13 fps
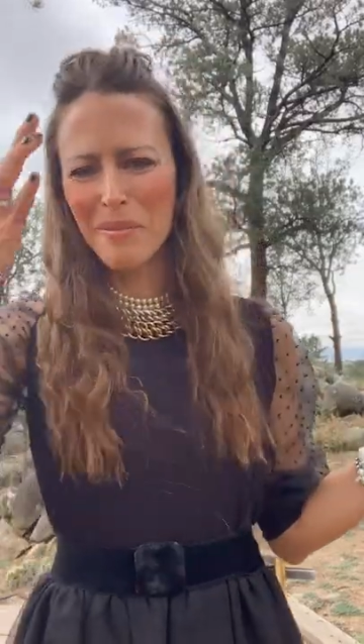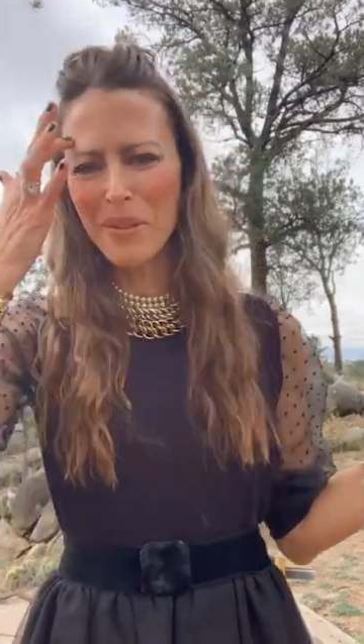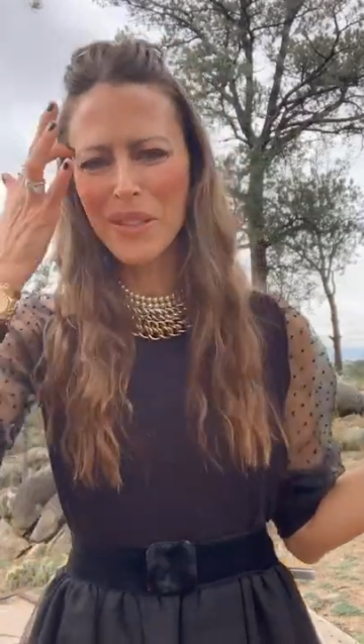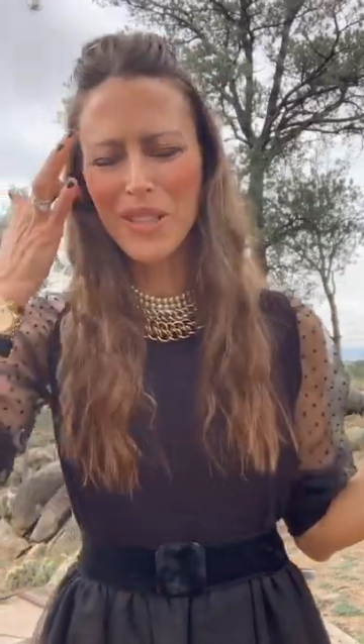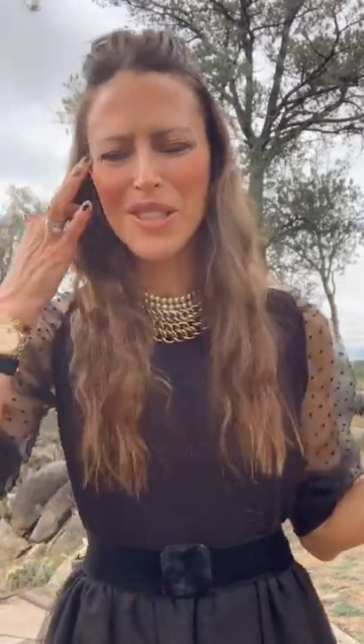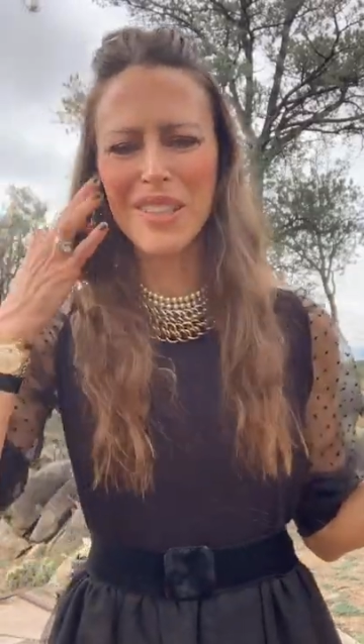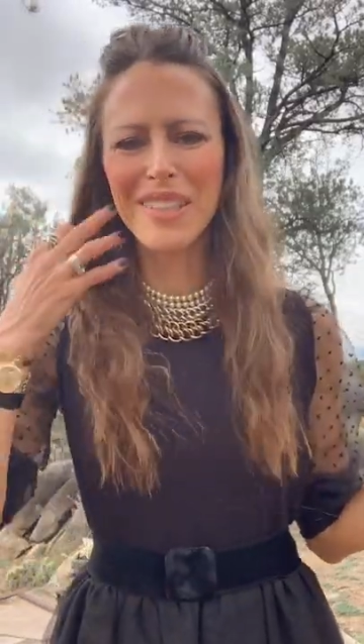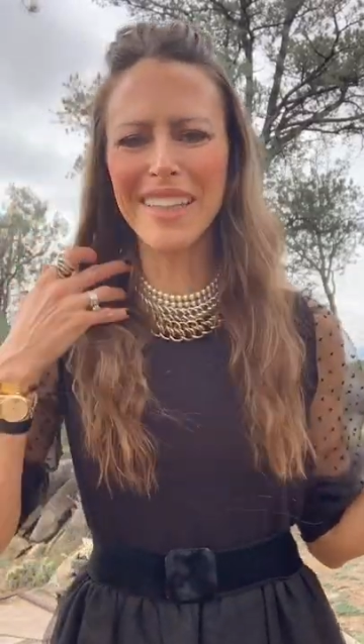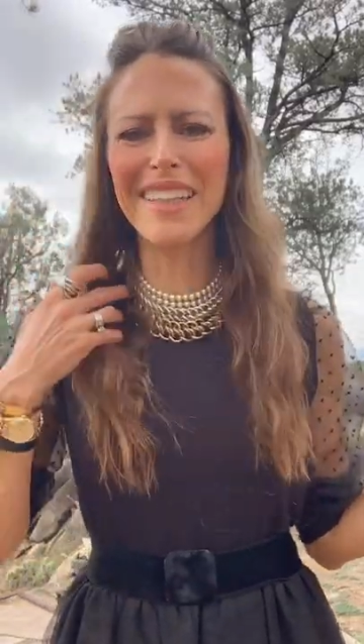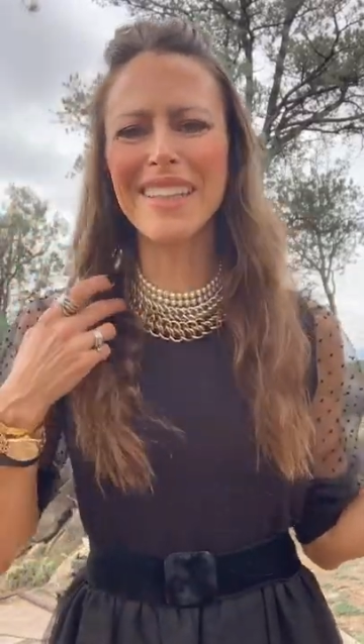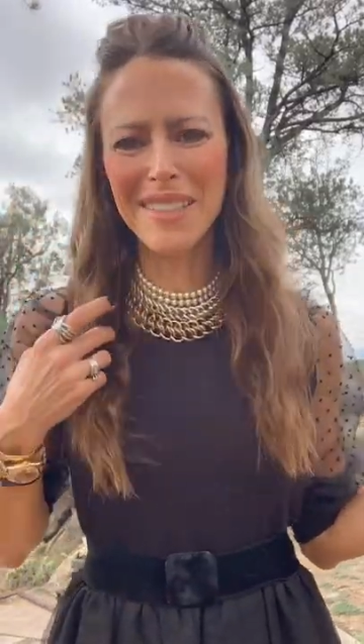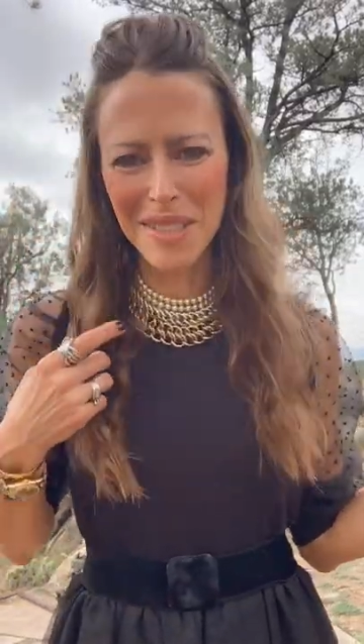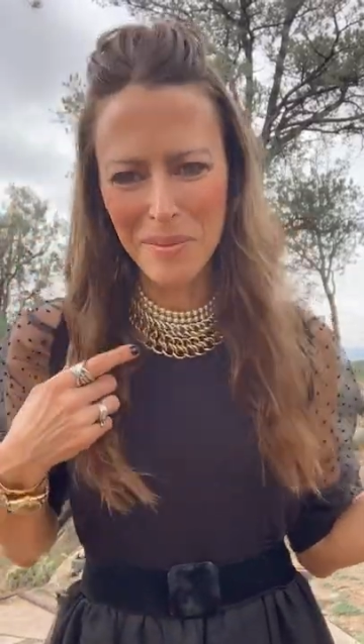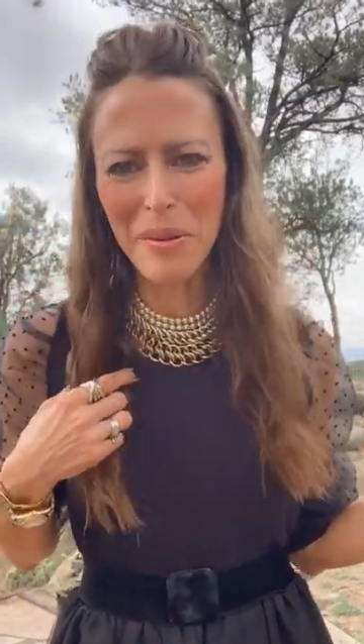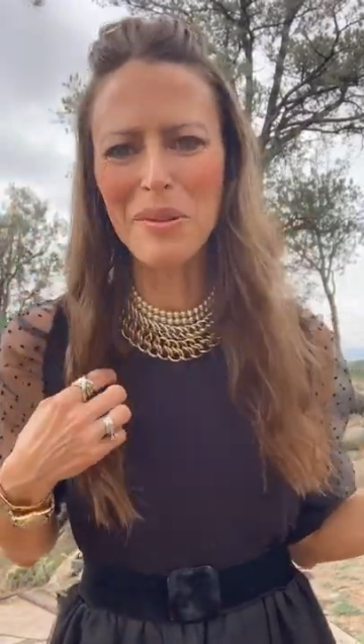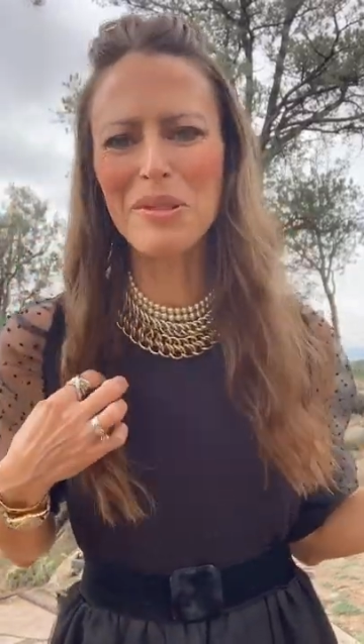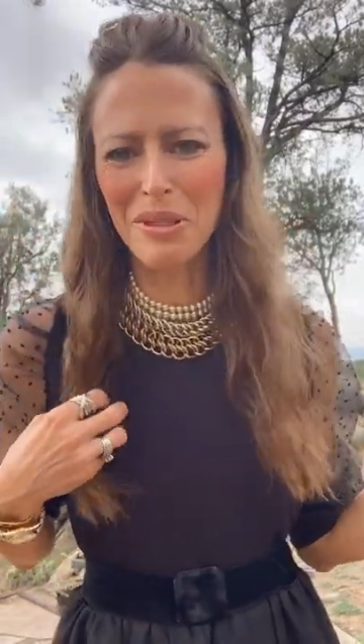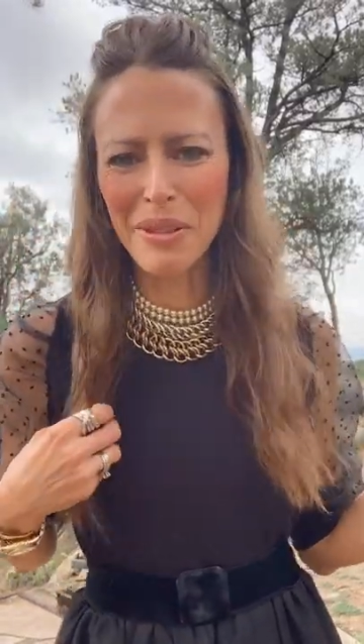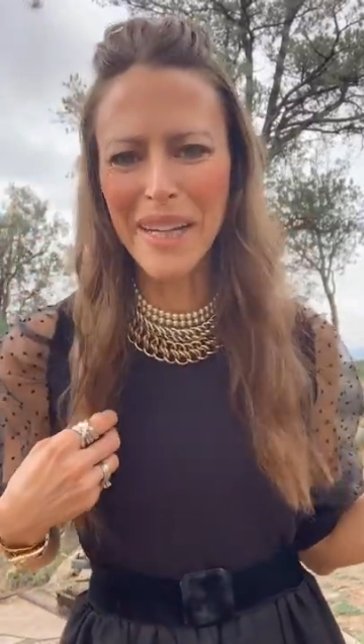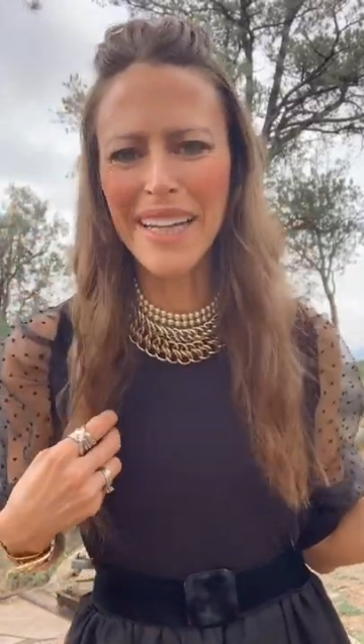which it is supposed
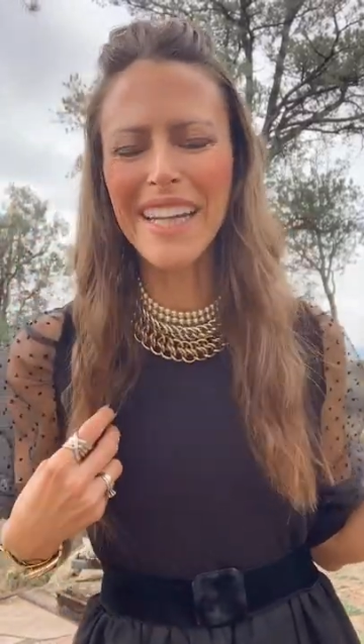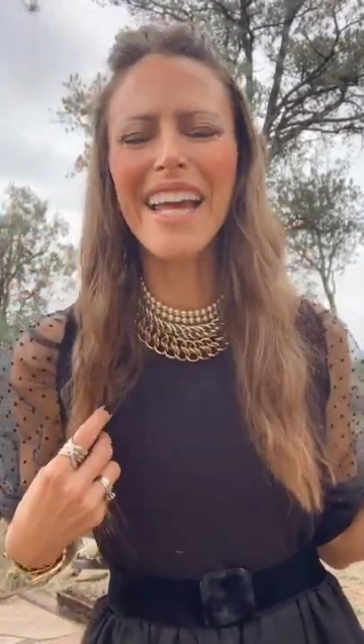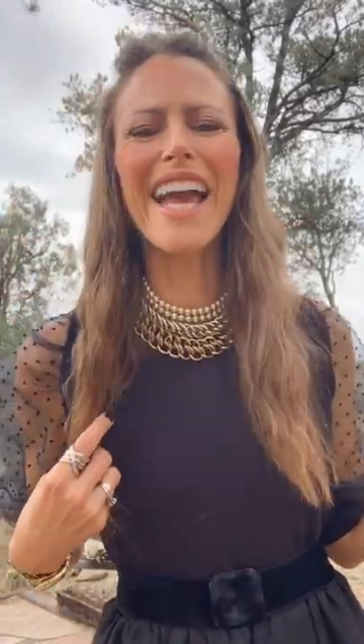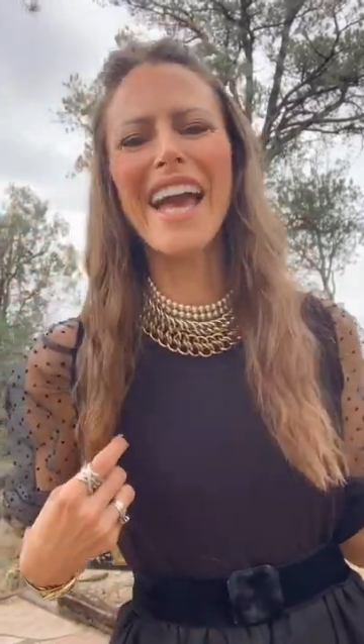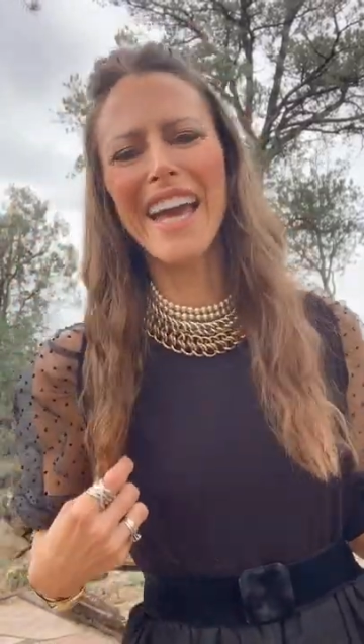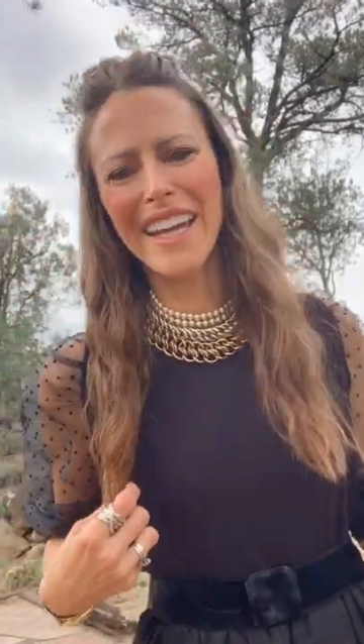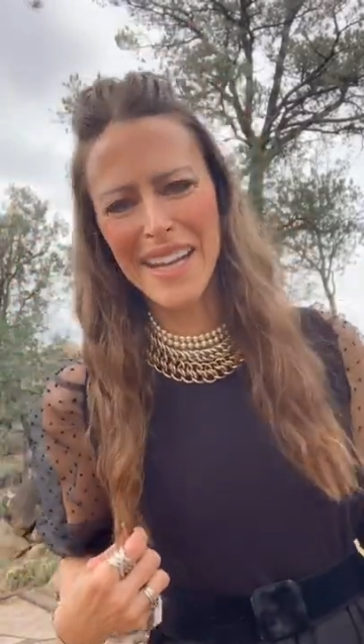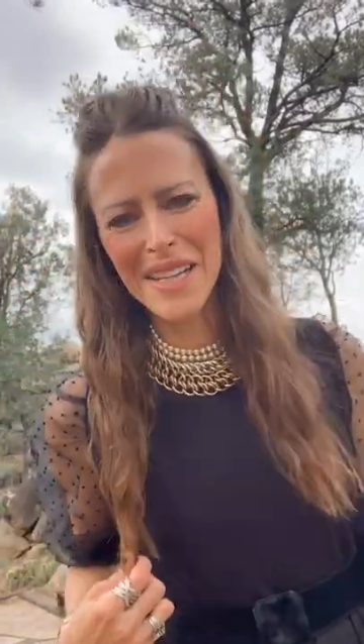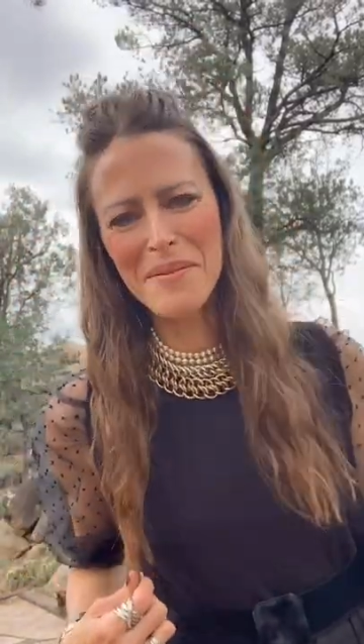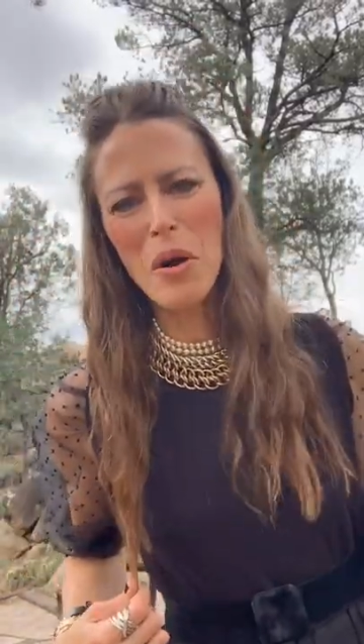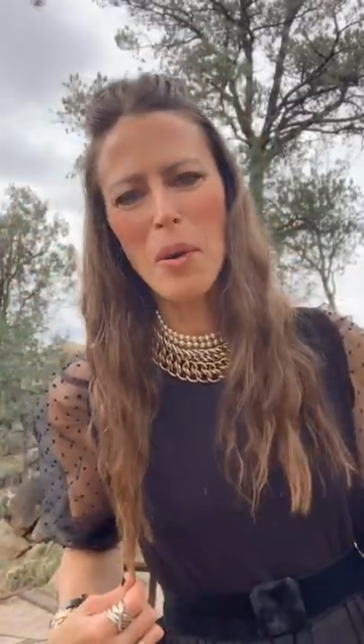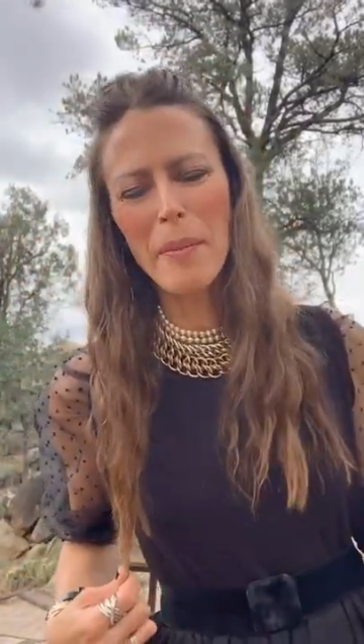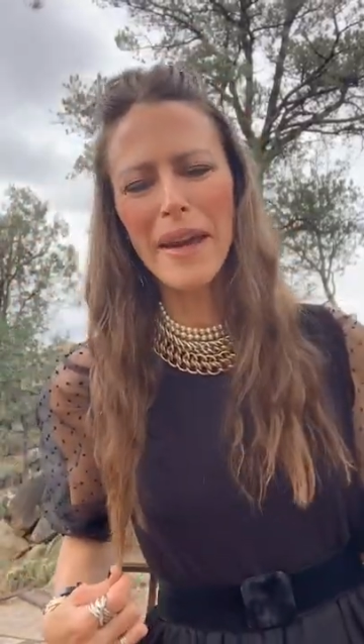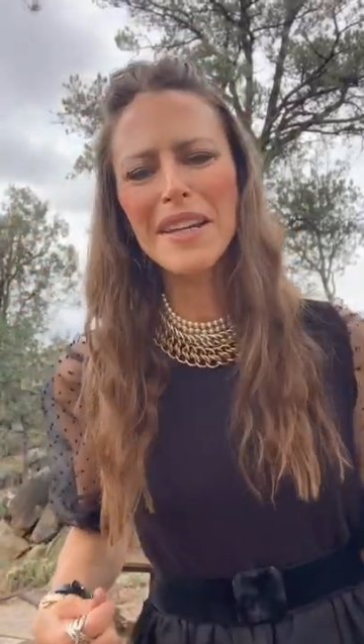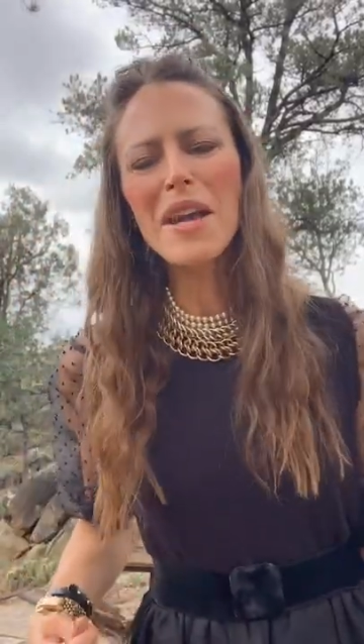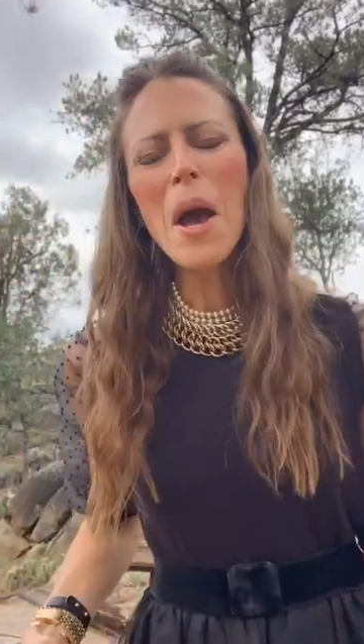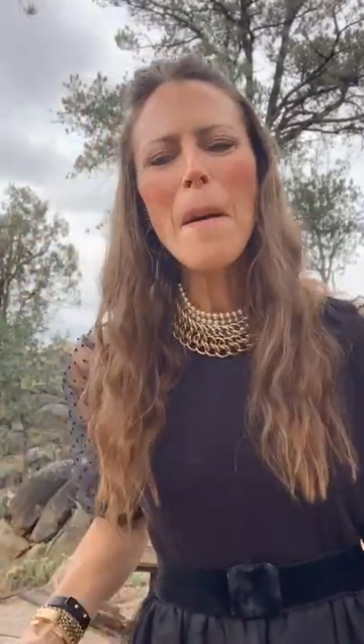to rain at any moment.